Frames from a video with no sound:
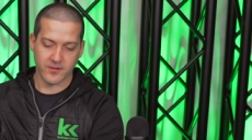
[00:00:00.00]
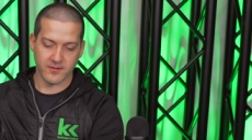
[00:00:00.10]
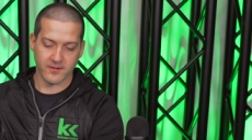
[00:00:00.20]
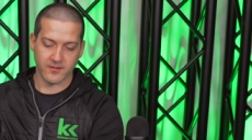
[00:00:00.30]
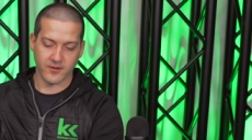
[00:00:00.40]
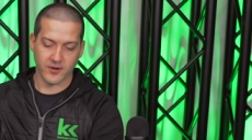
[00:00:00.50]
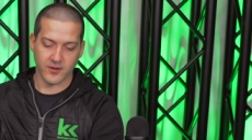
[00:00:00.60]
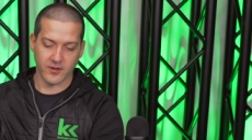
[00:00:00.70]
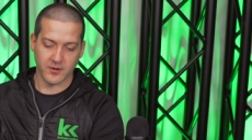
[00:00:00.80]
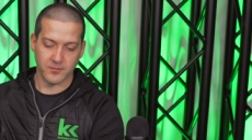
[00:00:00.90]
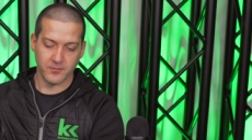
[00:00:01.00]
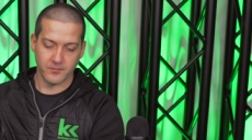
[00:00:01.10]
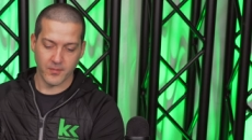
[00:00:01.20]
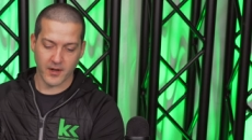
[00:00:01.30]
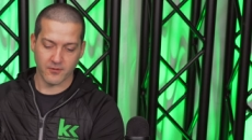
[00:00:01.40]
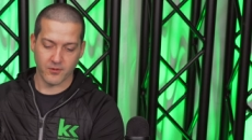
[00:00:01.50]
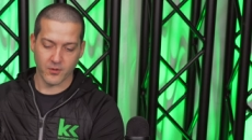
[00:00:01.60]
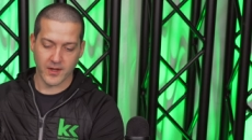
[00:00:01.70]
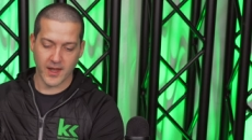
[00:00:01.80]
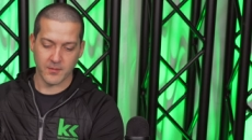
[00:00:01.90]
which is a circular
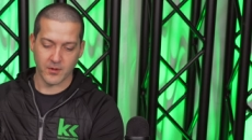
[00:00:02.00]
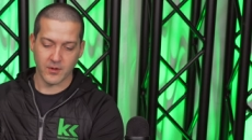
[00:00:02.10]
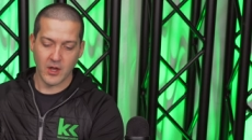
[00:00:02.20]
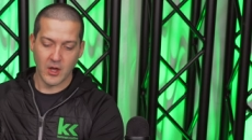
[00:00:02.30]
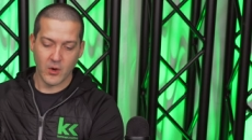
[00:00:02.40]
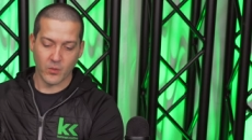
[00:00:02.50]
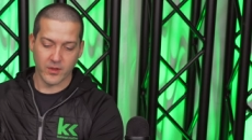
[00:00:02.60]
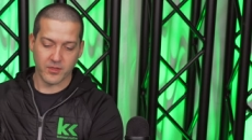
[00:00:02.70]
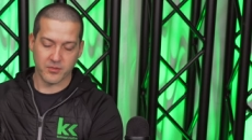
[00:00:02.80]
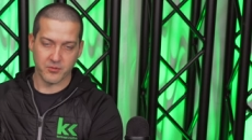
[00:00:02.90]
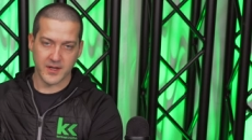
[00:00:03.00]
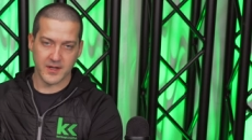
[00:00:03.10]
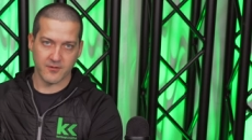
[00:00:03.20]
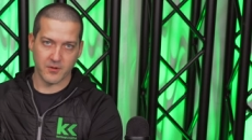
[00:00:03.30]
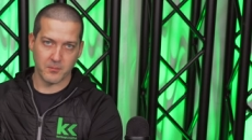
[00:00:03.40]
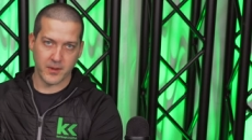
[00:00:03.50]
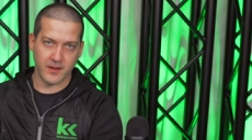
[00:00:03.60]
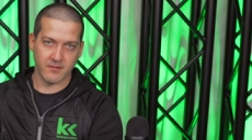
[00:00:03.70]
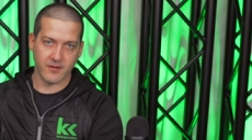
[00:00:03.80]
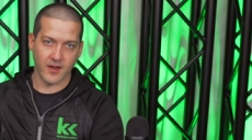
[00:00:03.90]
microphone cable with three different
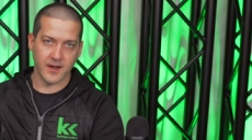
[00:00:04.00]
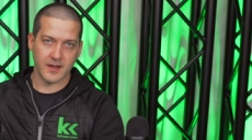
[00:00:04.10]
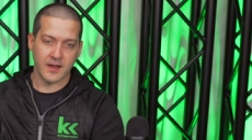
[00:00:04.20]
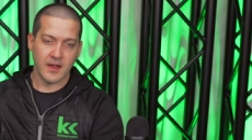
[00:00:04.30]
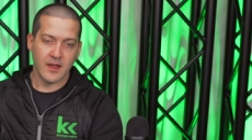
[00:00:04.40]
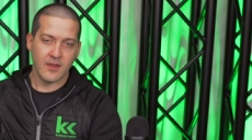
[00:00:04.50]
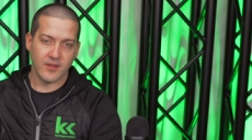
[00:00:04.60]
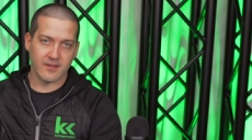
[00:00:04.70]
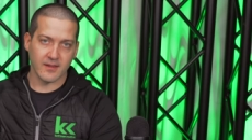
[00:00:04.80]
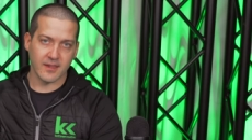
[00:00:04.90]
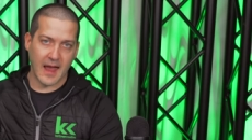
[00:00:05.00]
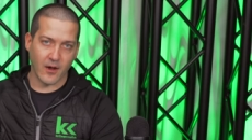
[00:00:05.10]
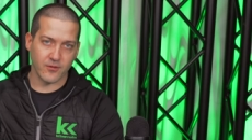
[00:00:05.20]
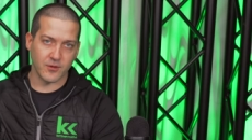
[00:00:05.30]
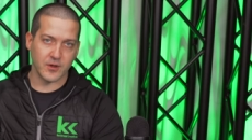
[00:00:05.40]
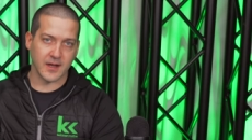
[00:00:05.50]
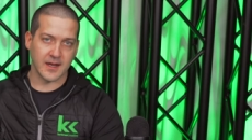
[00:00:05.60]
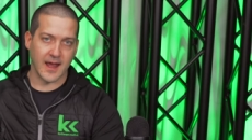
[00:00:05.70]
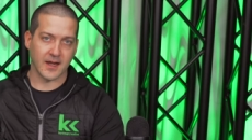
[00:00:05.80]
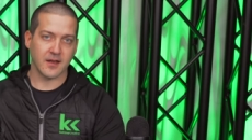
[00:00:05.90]
pins on it. This allows you to
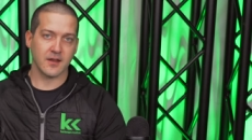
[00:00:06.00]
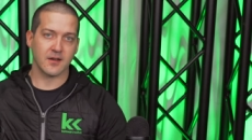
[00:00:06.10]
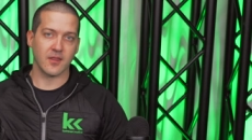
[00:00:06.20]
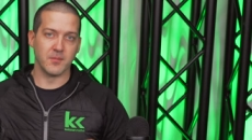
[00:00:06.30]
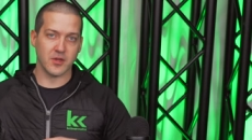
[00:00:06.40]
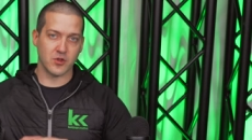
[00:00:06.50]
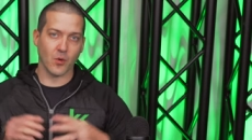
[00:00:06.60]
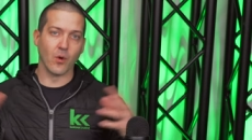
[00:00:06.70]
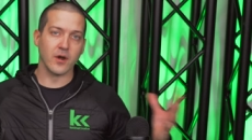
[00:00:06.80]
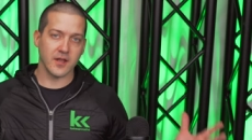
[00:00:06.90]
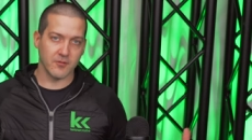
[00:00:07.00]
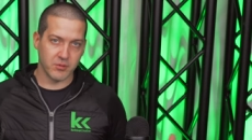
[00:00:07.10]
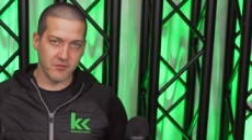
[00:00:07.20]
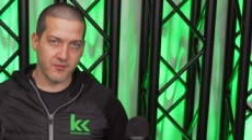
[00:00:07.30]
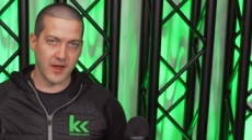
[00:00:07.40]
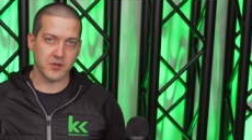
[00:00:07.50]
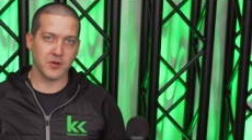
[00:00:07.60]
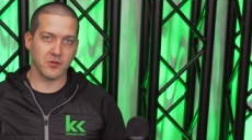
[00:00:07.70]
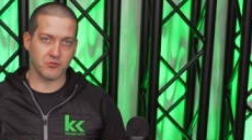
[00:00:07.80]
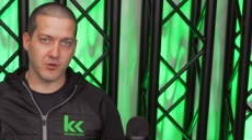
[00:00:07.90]
connect to the majority of
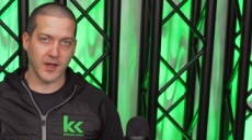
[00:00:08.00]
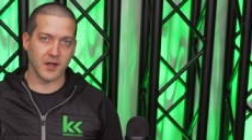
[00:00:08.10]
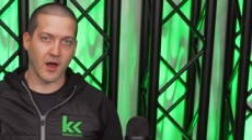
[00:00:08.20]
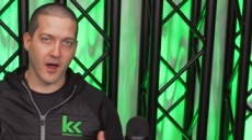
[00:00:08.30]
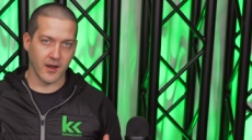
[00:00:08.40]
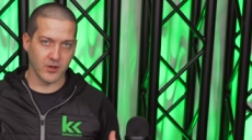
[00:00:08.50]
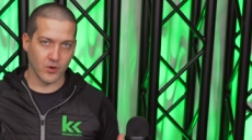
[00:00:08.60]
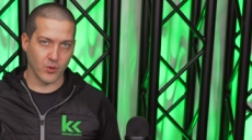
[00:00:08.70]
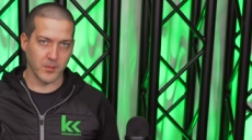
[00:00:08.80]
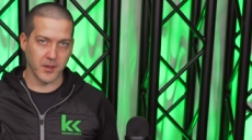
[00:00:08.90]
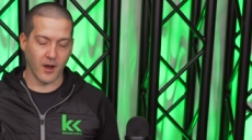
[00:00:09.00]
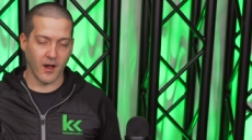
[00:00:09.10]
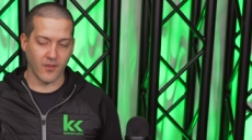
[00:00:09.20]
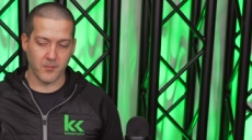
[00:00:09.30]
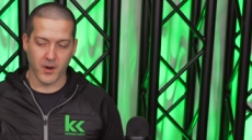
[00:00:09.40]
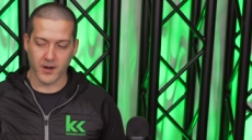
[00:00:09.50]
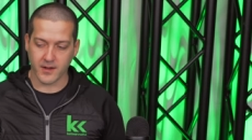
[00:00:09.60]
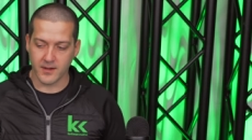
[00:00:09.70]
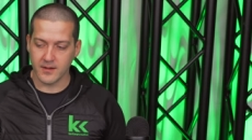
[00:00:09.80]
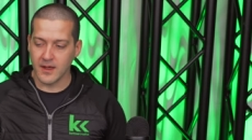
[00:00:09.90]
professional grade audio equipment on the
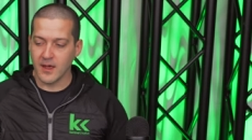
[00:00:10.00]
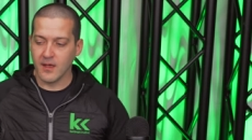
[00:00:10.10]
market.